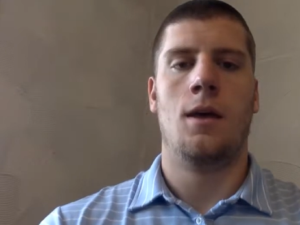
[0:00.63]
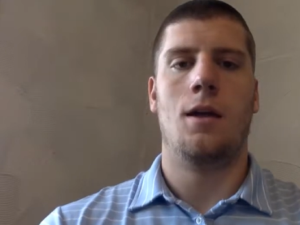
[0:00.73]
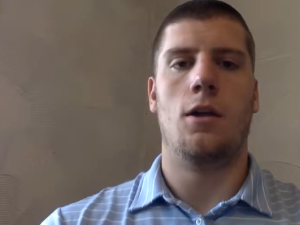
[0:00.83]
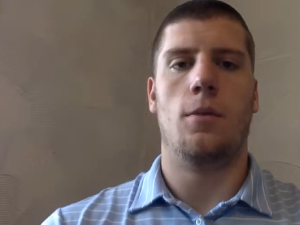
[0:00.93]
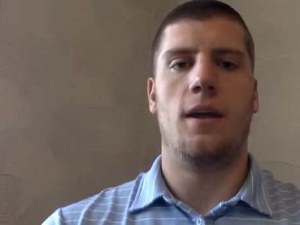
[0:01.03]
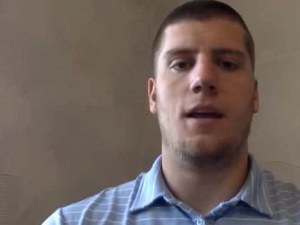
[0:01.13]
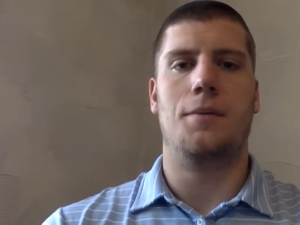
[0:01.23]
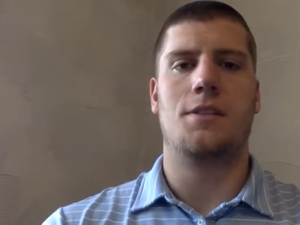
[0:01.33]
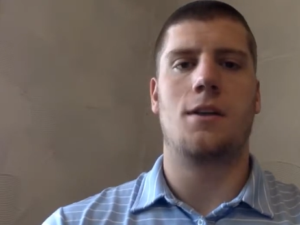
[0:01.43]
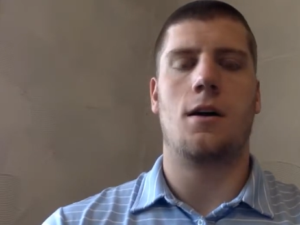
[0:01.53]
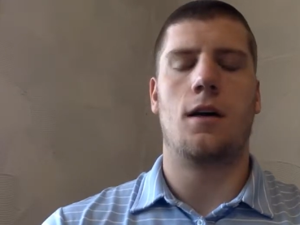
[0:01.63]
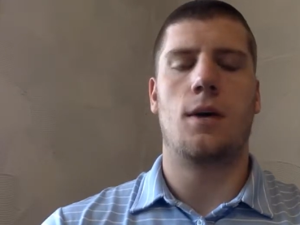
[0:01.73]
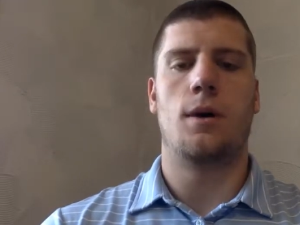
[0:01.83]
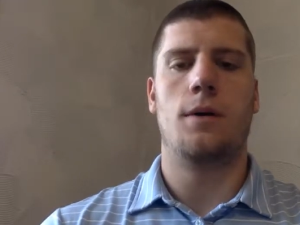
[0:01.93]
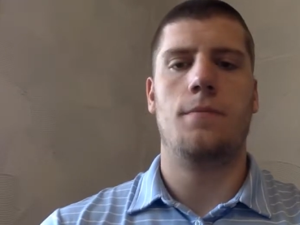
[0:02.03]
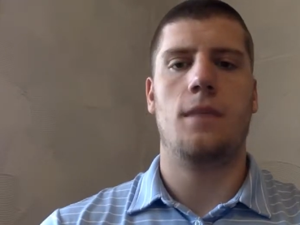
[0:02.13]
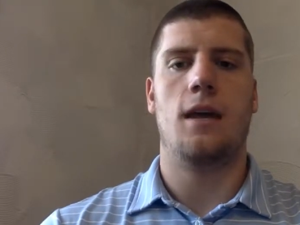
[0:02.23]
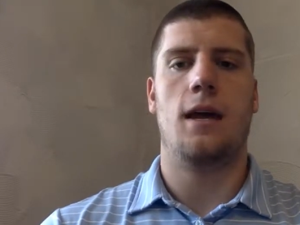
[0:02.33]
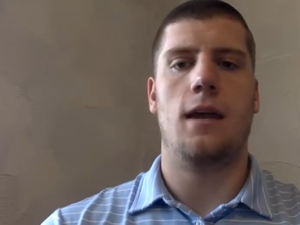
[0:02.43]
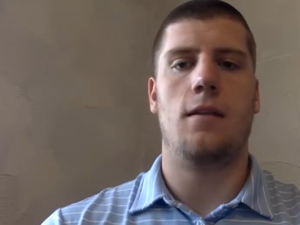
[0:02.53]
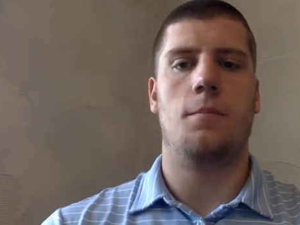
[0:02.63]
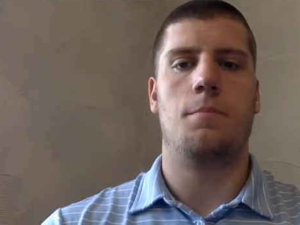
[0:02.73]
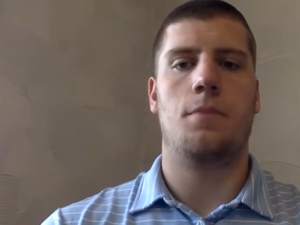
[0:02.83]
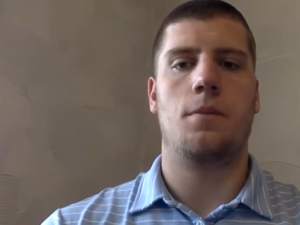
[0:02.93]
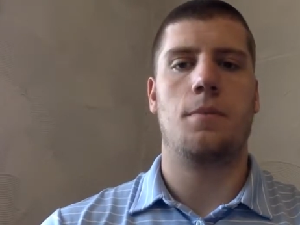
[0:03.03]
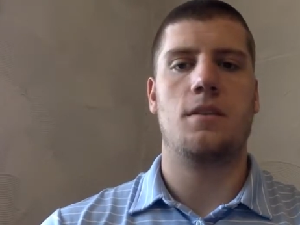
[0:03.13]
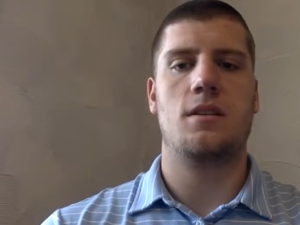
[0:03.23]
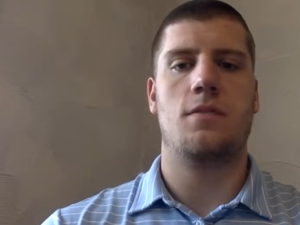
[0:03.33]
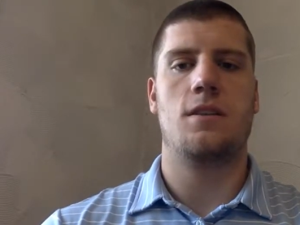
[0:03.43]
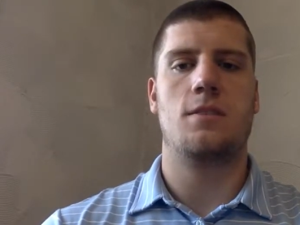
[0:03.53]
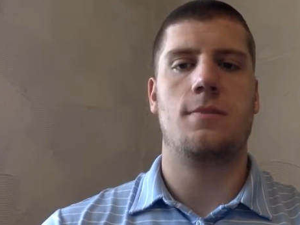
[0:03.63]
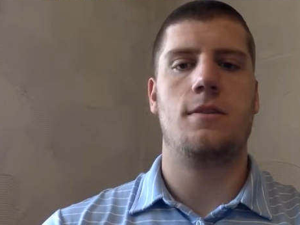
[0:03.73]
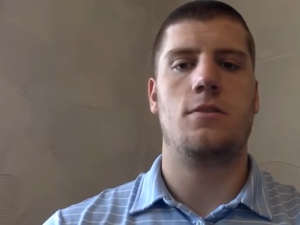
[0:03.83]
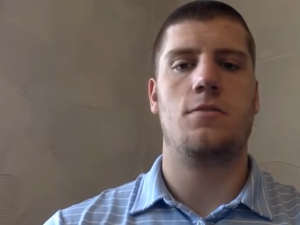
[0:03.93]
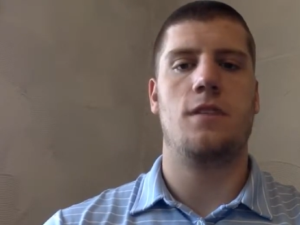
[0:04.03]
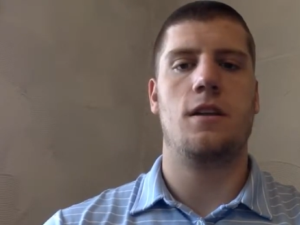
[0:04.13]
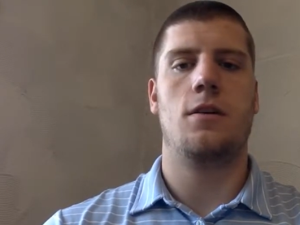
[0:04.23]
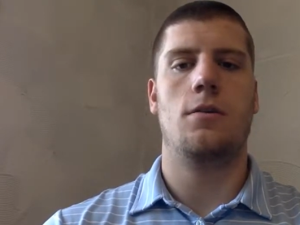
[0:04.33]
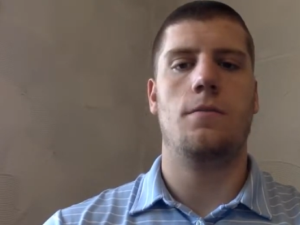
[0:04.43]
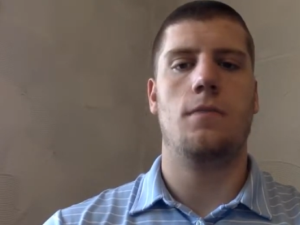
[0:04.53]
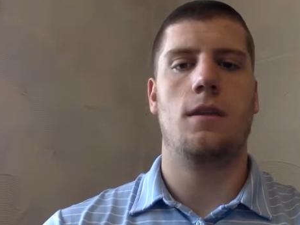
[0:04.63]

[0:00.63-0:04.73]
Hello, my name is Carl Engwall, and the purpose of this research video